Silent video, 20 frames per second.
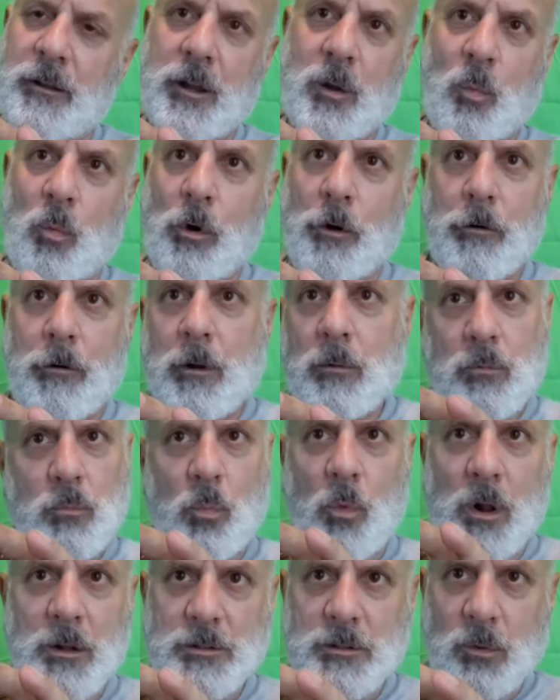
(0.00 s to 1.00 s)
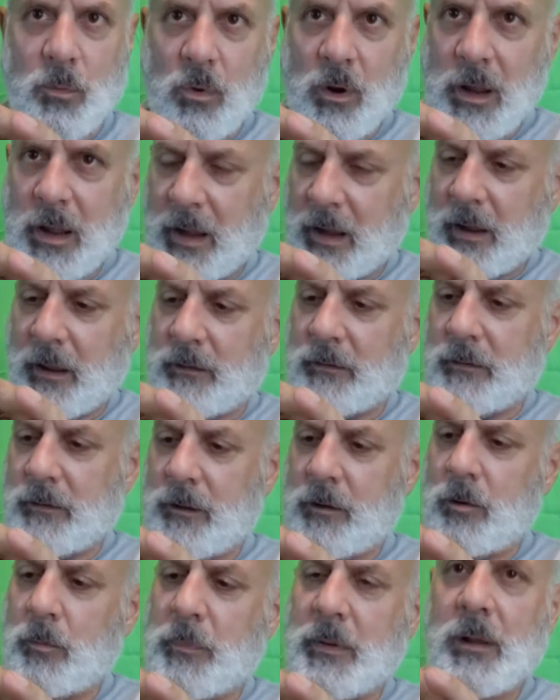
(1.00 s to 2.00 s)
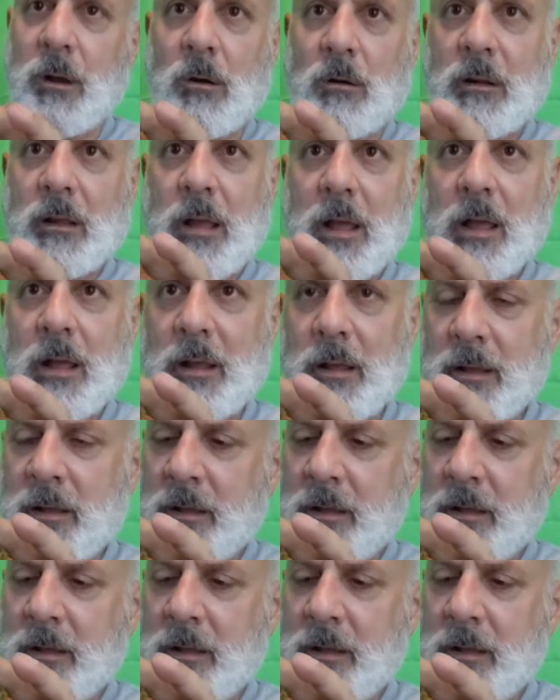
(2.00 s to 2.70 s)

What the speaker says: can water it once a week and it'll be okay.